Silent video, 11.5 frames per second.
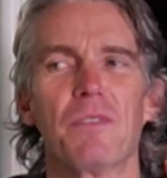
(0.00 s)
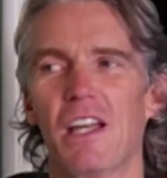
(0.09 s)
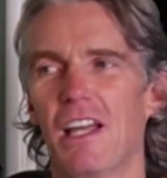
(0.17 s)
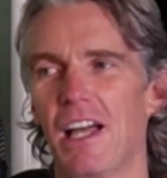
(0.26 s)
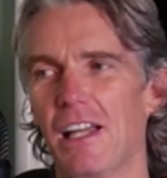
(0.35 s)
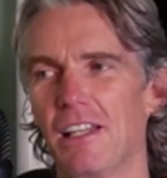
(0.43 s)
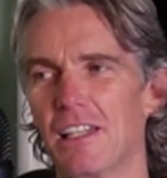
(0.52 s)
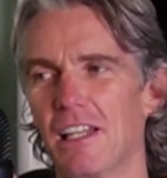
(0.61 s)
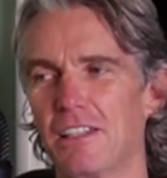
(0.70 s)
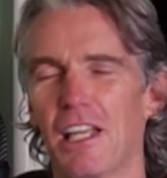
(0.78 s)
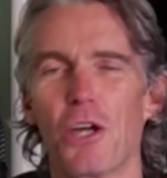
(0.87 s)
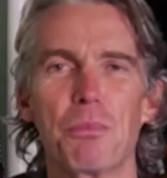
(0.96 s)
and
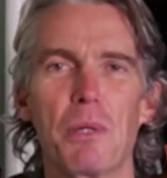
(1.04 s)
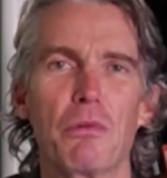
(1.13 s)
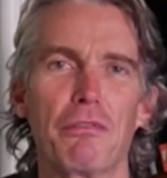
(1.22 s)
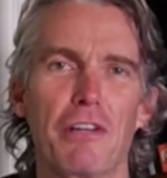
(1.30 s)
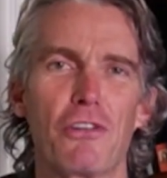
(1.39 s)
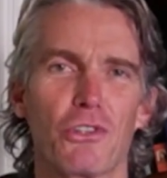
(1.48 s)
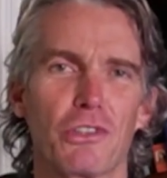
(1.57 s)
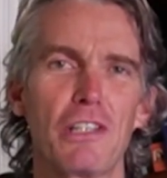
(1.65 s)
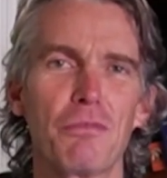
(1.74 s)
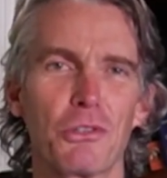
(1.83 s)
to help people find relief.